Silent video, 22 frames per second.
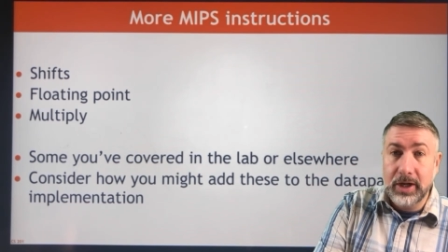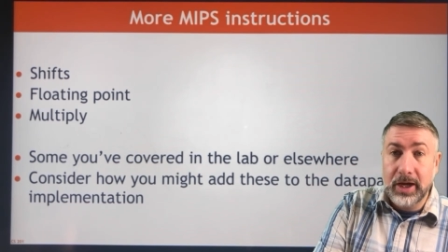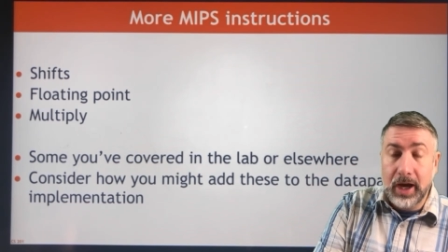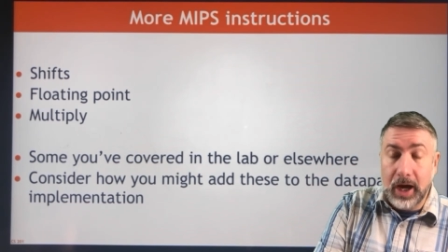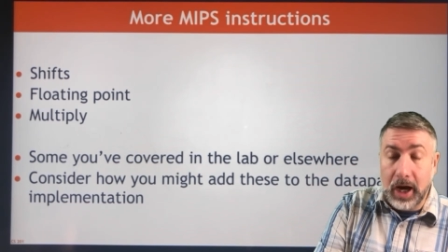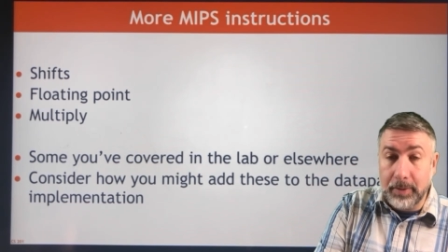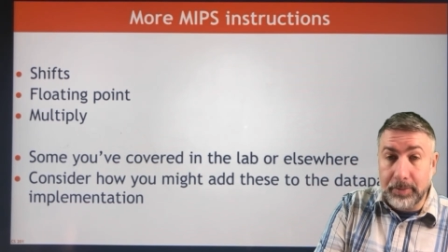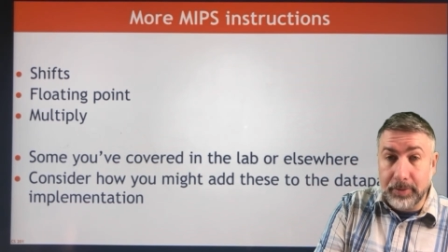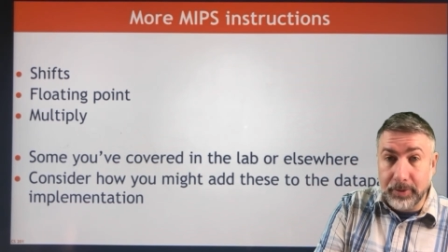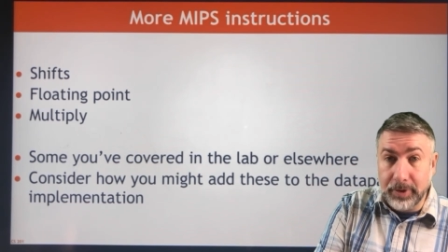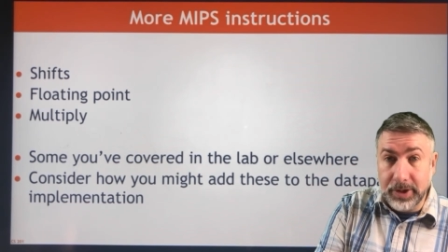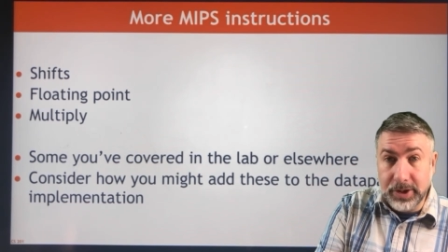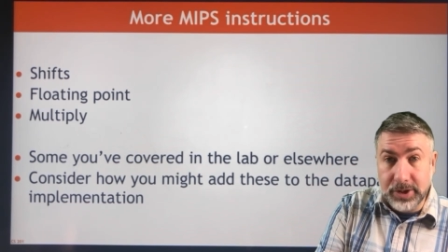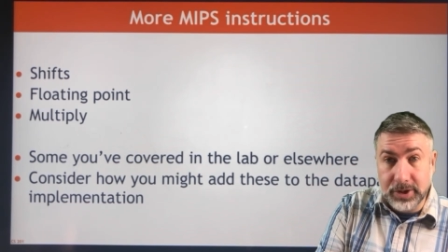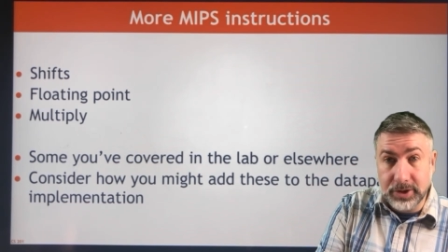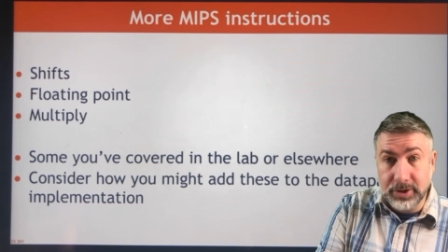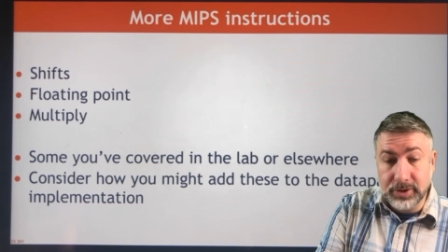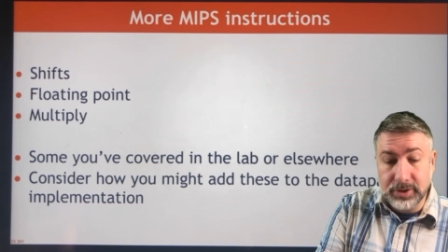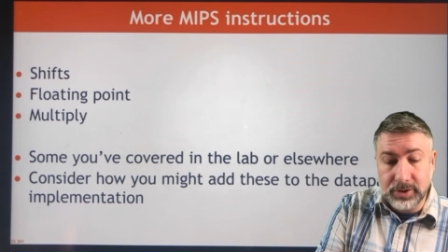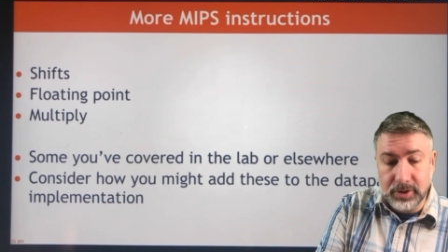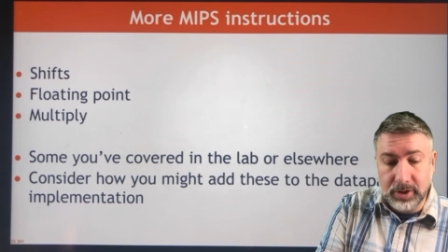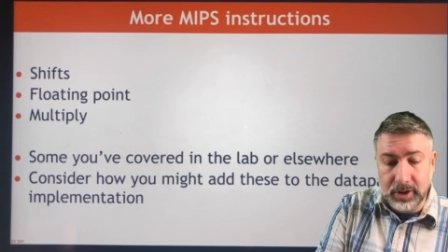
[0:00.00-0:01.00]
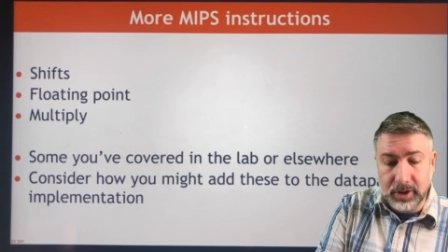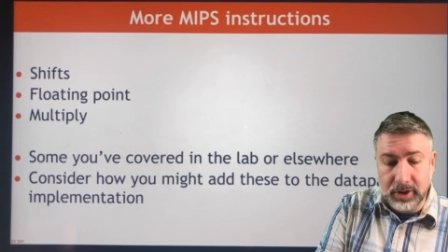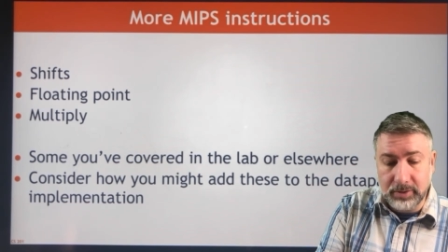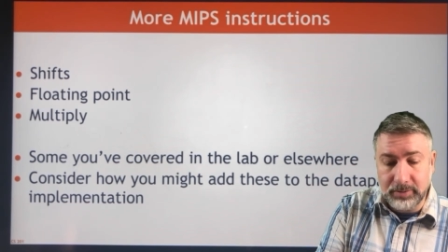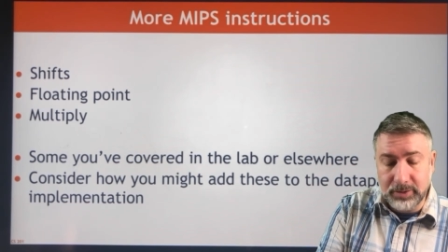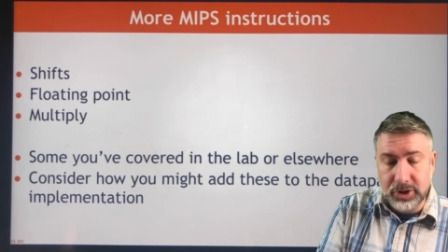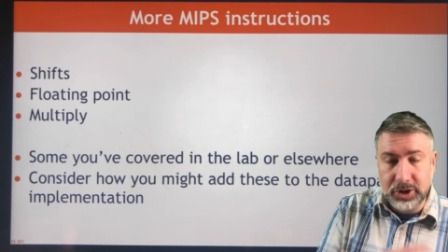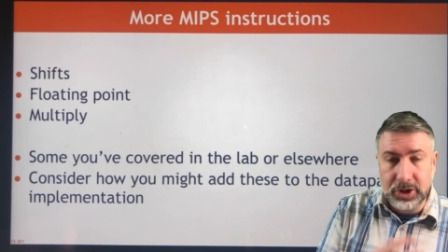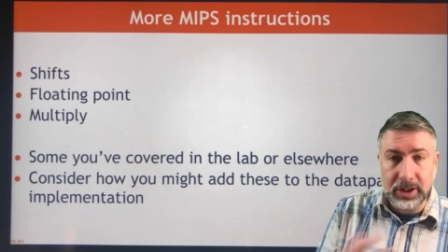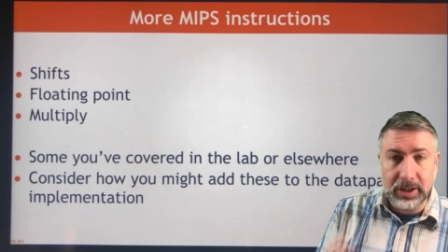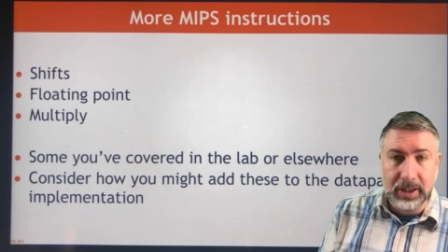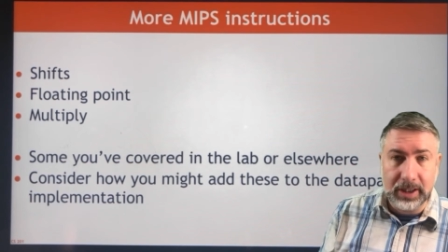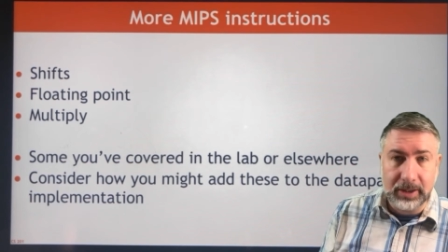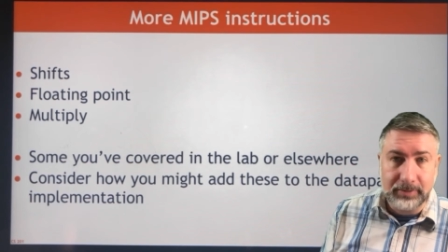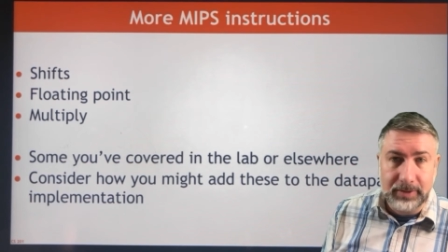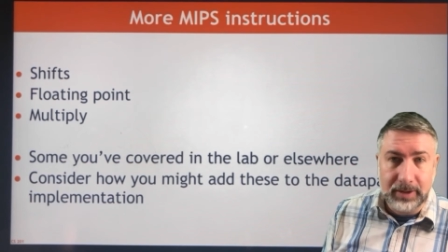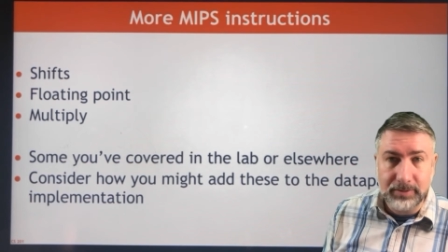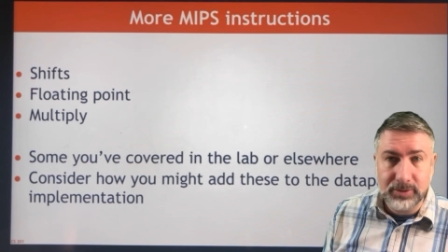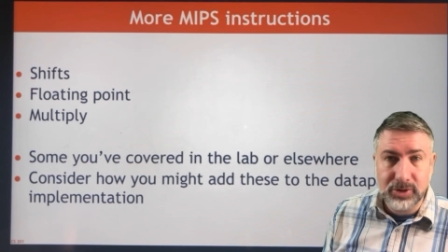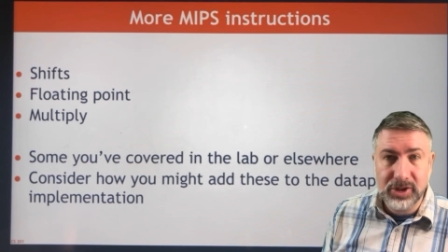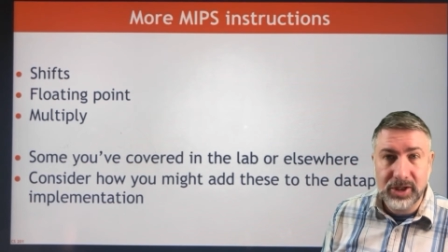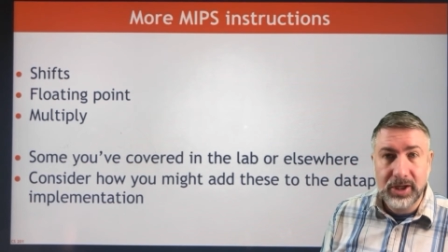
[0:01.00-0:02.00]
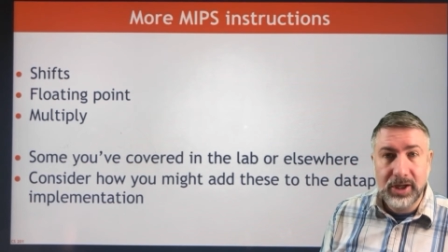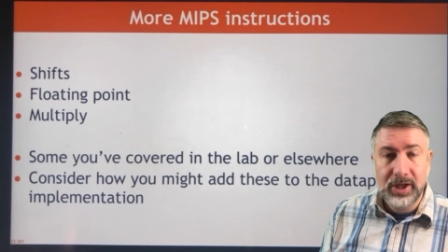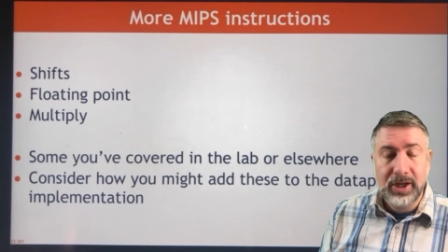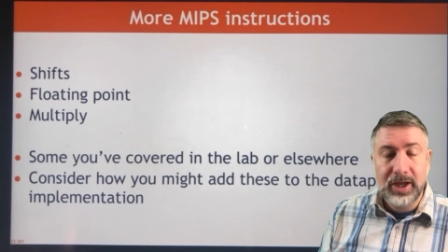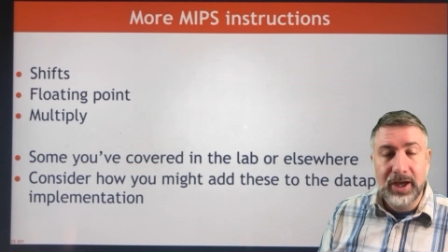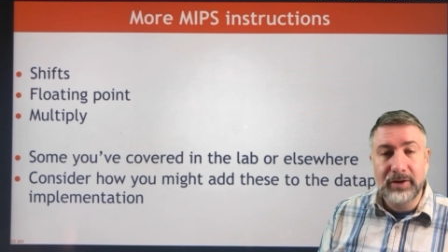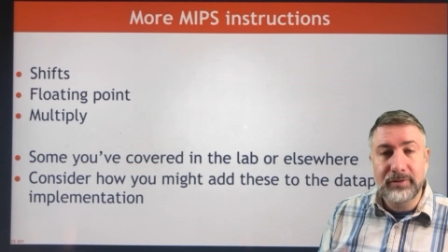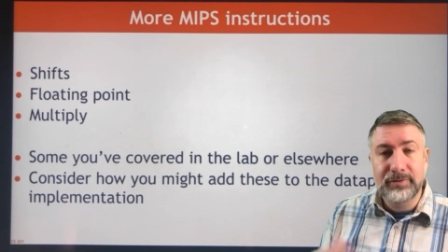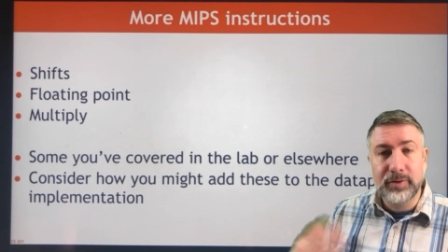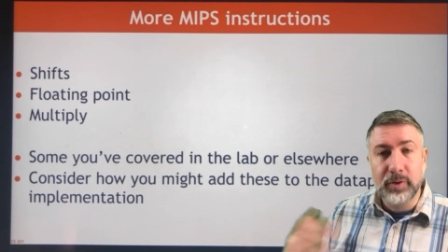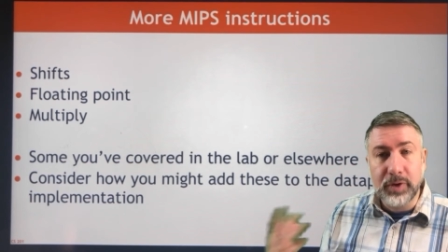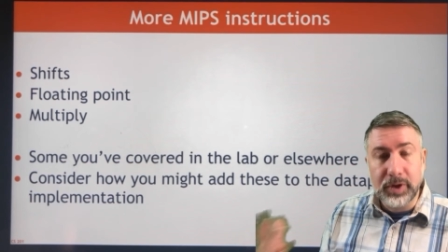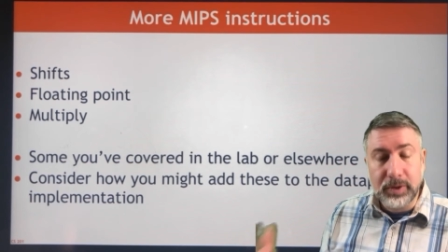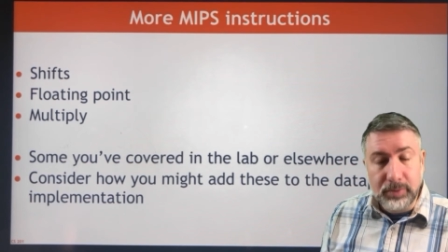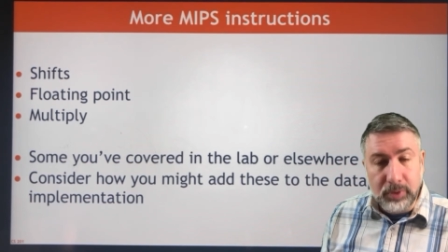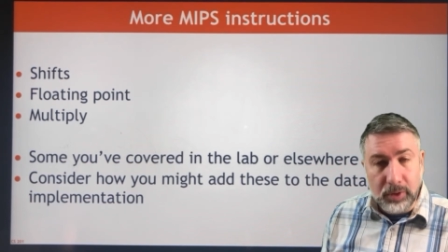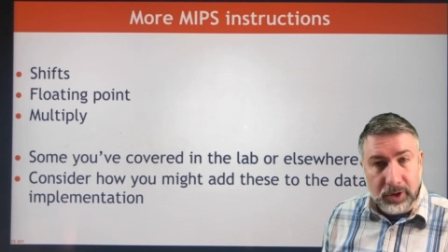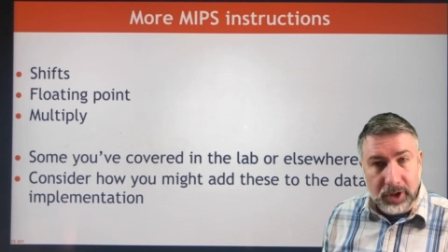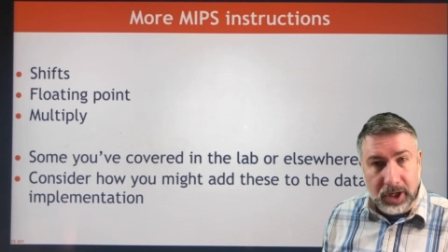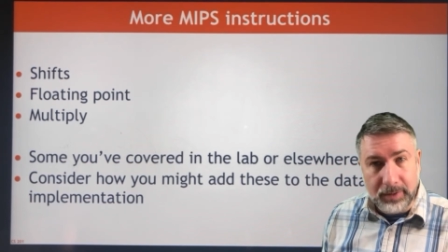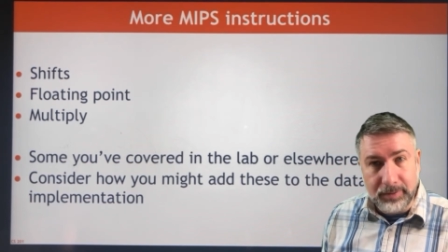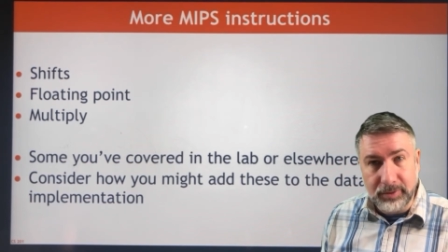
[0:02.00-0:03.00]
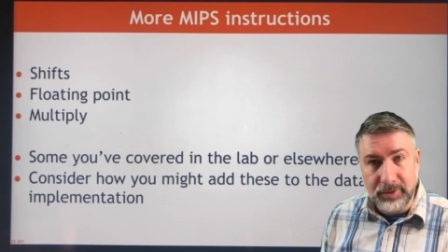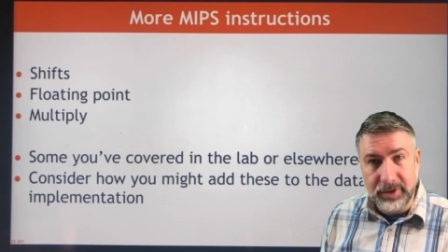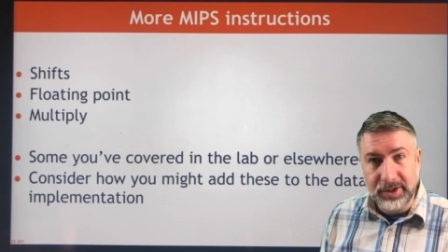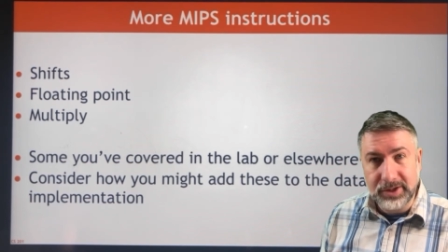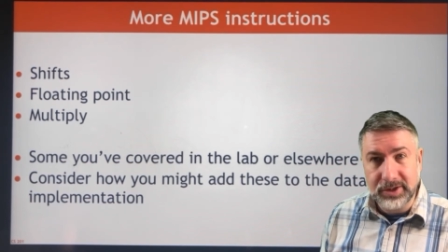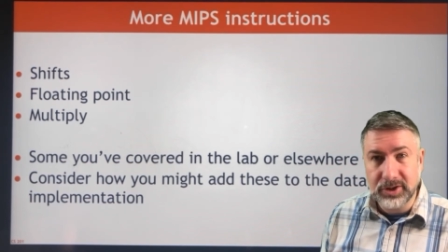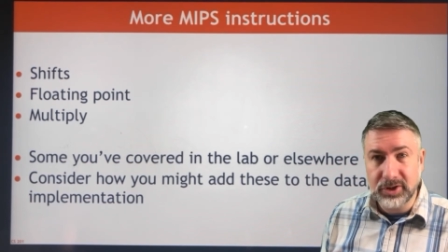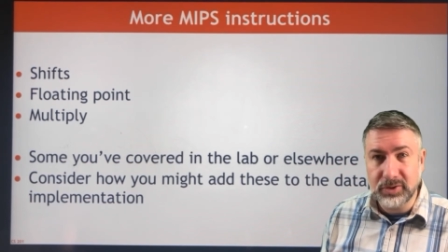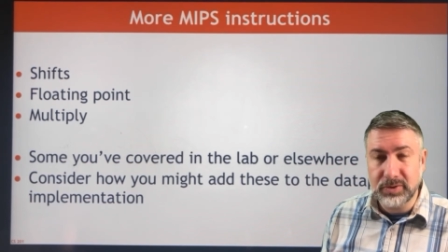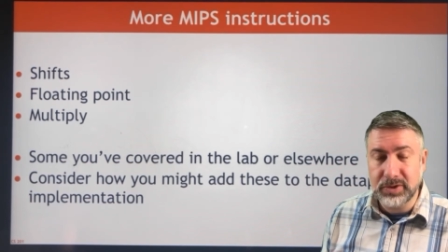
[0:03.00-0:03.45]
operations on a machine like MIPS and floating point operations,